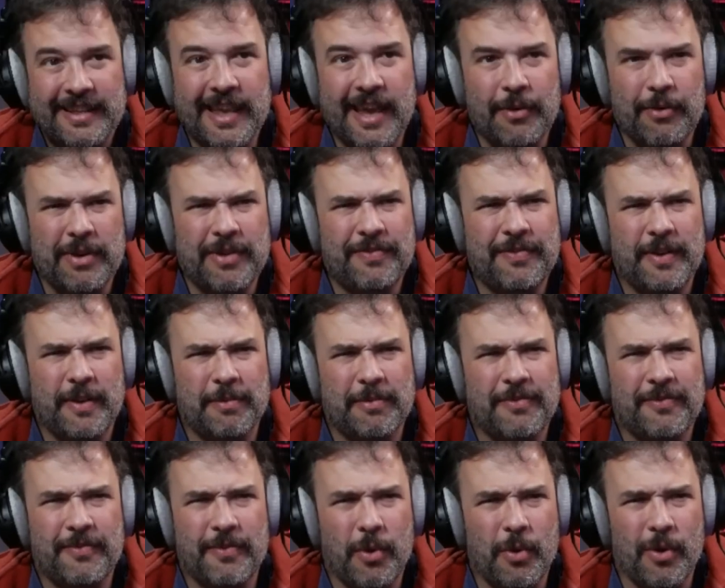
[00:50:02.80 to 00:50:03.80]
Yeah, well, he filmed
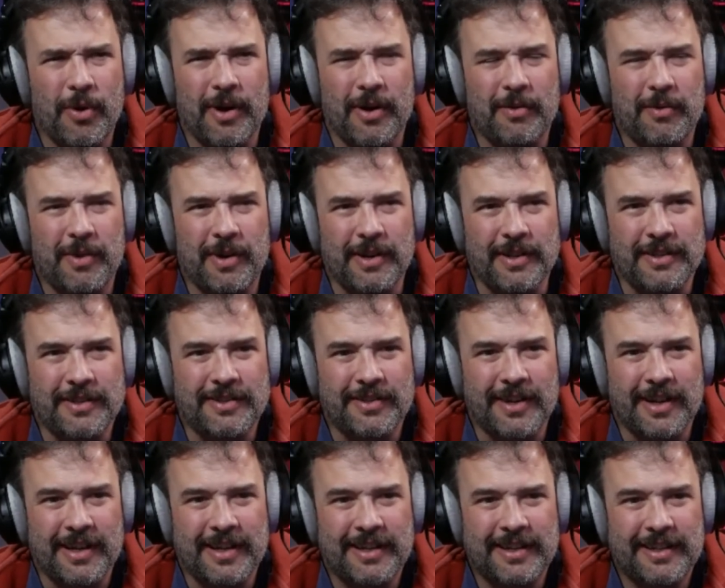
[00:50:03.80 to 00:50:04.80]
4 at once,
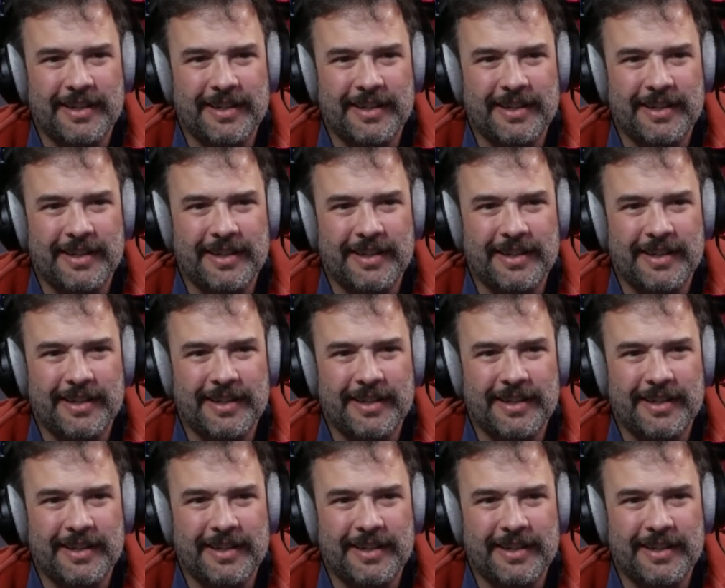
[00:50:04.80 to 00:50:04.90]
right?